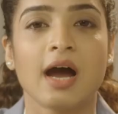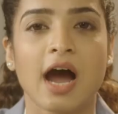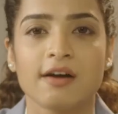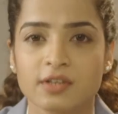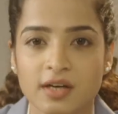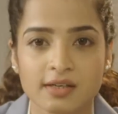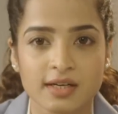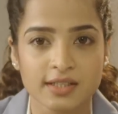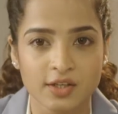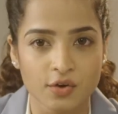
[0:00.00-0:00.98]
After
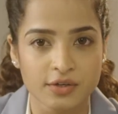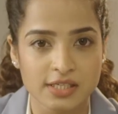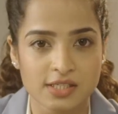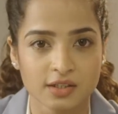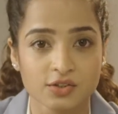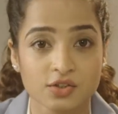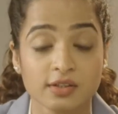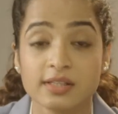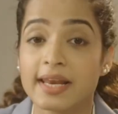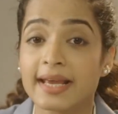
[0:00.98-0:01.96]
conducting your research,
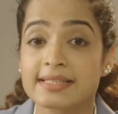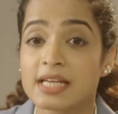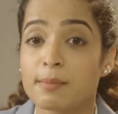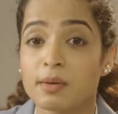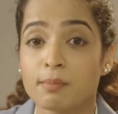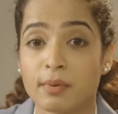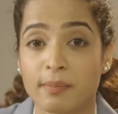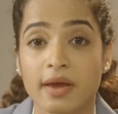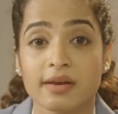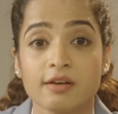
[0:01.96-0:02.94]
the next step in
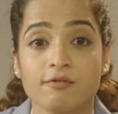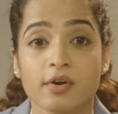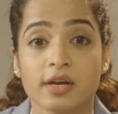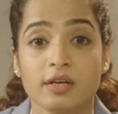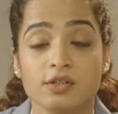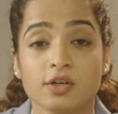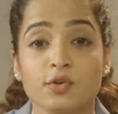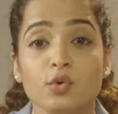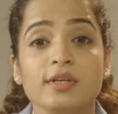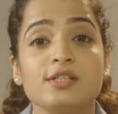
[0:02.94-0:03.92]
preparing for an
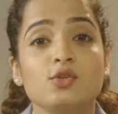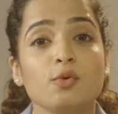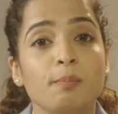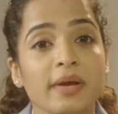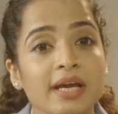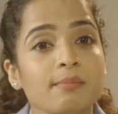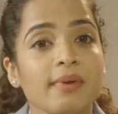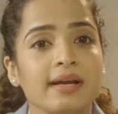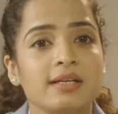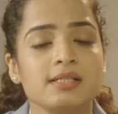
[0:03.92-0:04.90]
interview is to begin
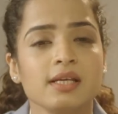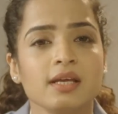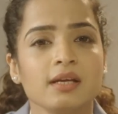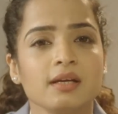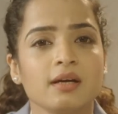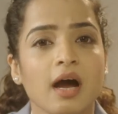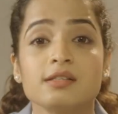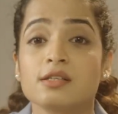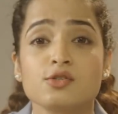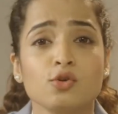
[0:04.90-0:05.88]
practicing
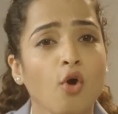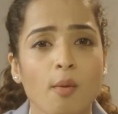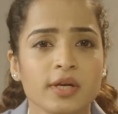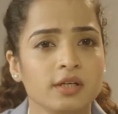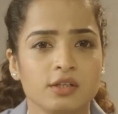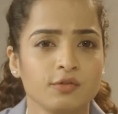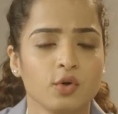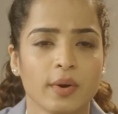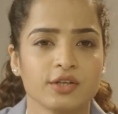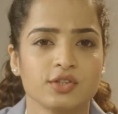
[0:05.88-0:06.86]
answers to common interview
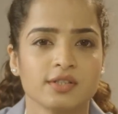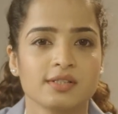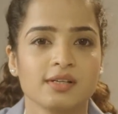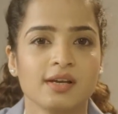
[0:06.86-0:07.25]
questions.